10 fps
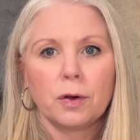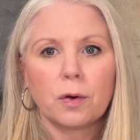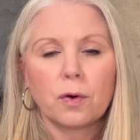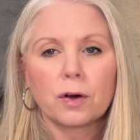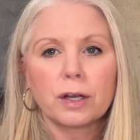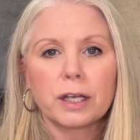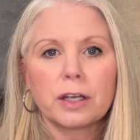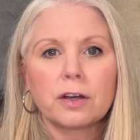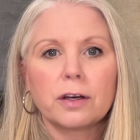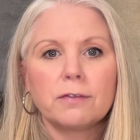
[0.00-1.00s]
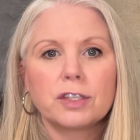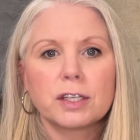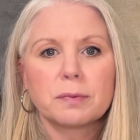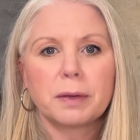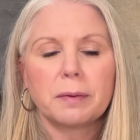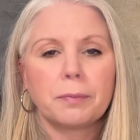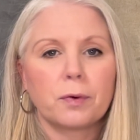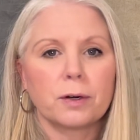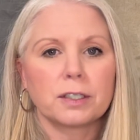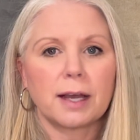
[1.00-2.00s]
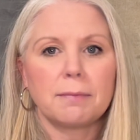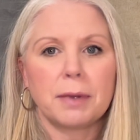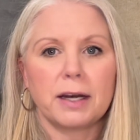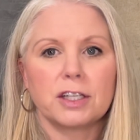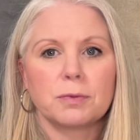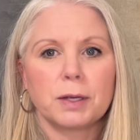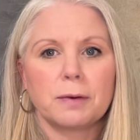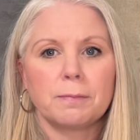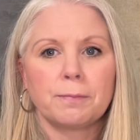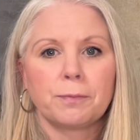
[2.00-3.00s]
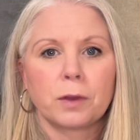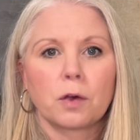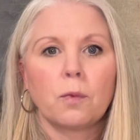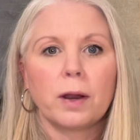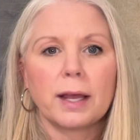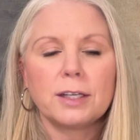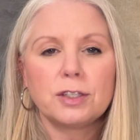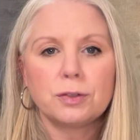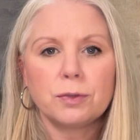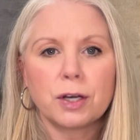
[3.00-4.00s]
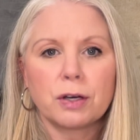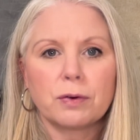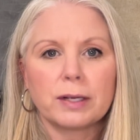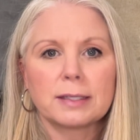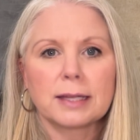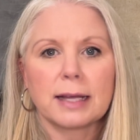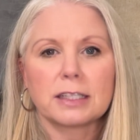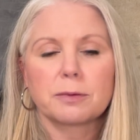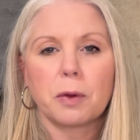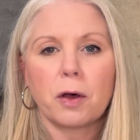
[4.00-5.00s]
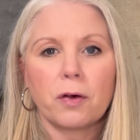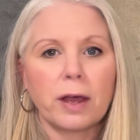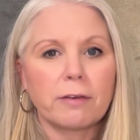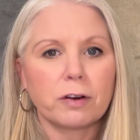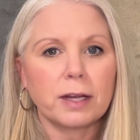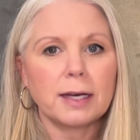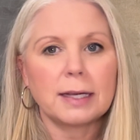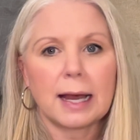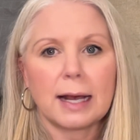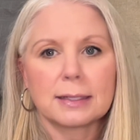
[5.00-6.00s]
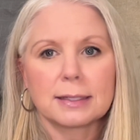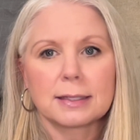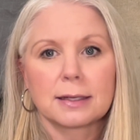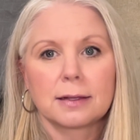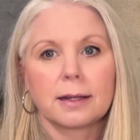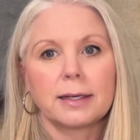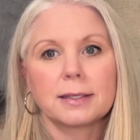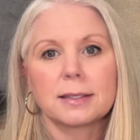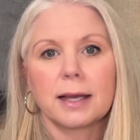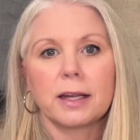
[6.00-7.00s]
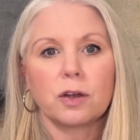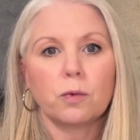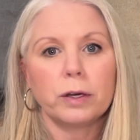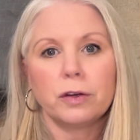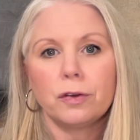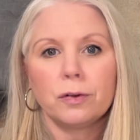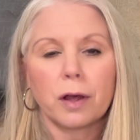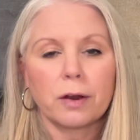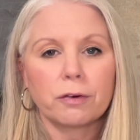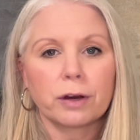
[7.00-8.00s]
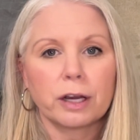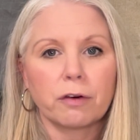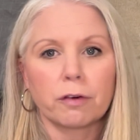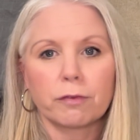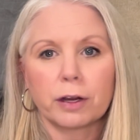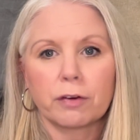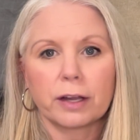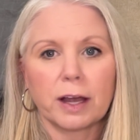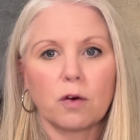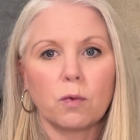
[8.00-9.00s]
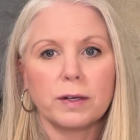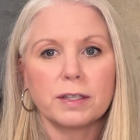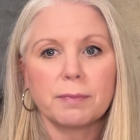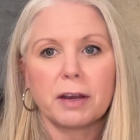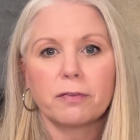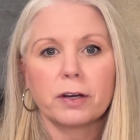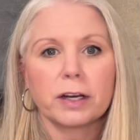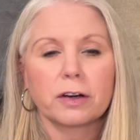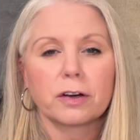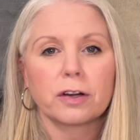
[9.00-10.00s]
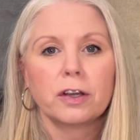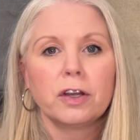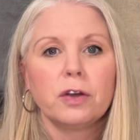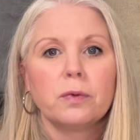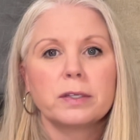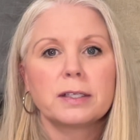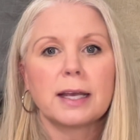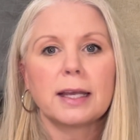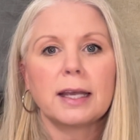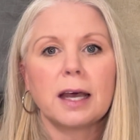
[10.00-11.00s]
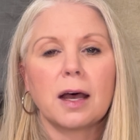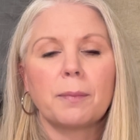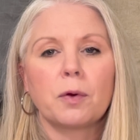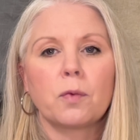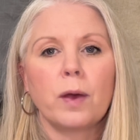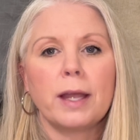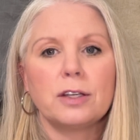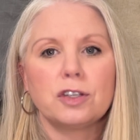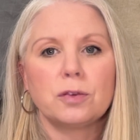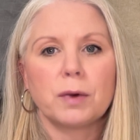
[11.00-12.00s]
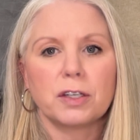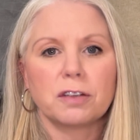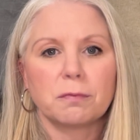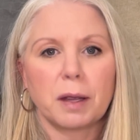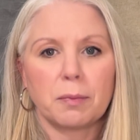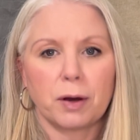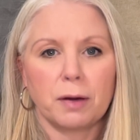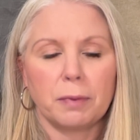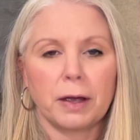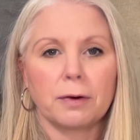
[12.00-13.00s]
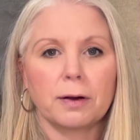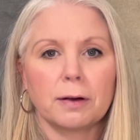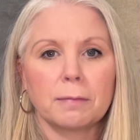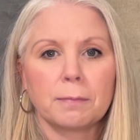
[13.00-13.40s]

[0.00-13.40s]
Or it could have just been poor time management. What I do know is that small, everyday tasks, like deciding when to do laundry or figuring out what to make for dinner, was taking up way too much of my brain power.